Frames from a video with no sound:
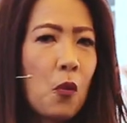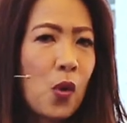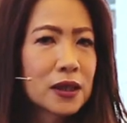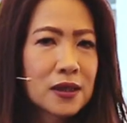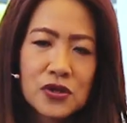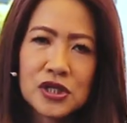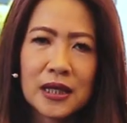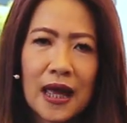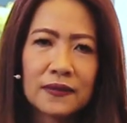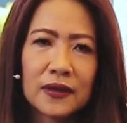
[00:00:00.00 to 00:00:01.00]
What
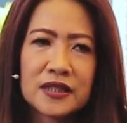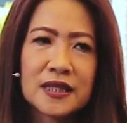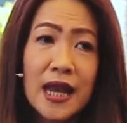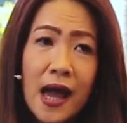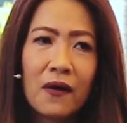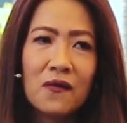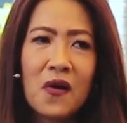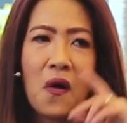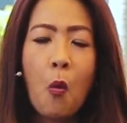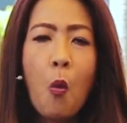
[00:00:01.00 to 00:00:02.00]
Christian ethics. Now,
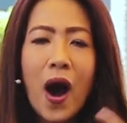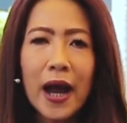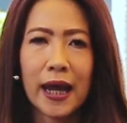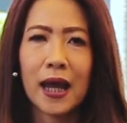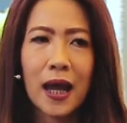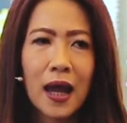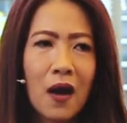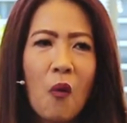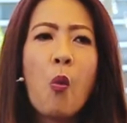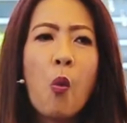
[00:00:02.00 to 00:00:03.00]
why?
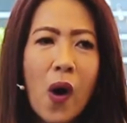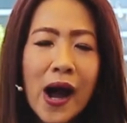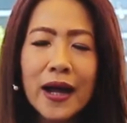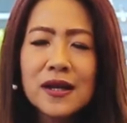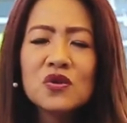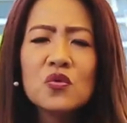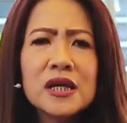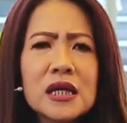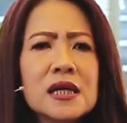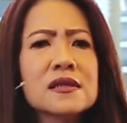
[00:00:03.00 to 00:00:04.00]
Why do
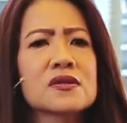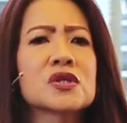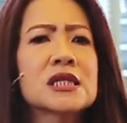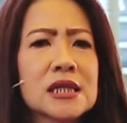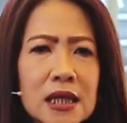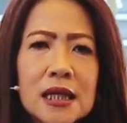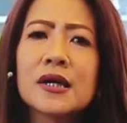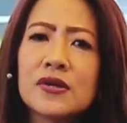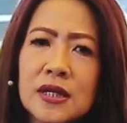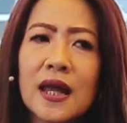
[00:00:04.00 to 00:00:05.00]
we need to study
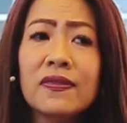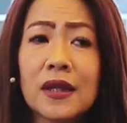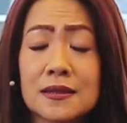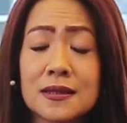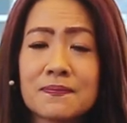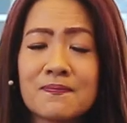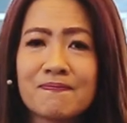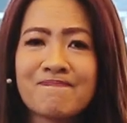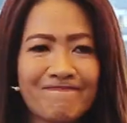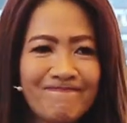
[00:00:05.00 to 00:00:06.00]
Christian ethics?
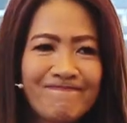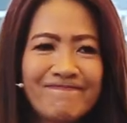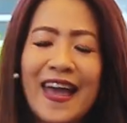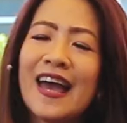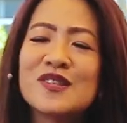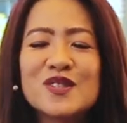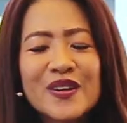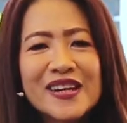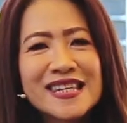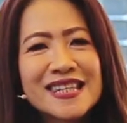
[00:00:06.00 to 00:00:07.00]
The
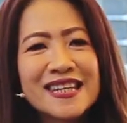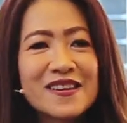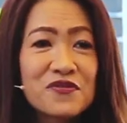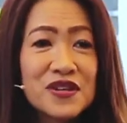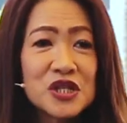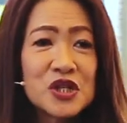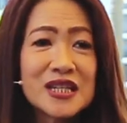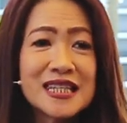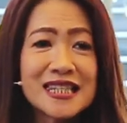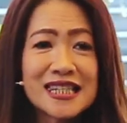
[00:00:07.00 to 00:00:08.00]
answer is in
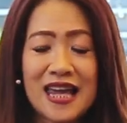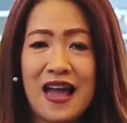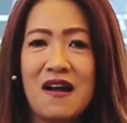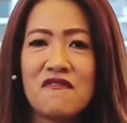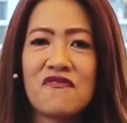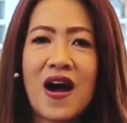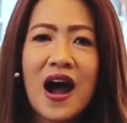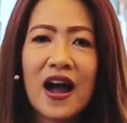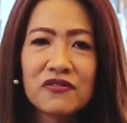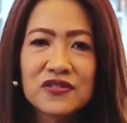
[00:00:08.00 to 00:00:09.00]
Ephesians
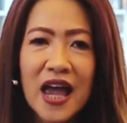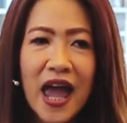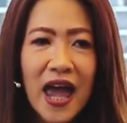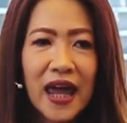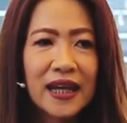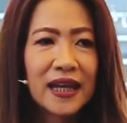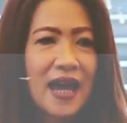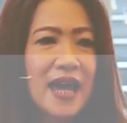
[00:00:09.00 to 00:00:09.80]
5:10.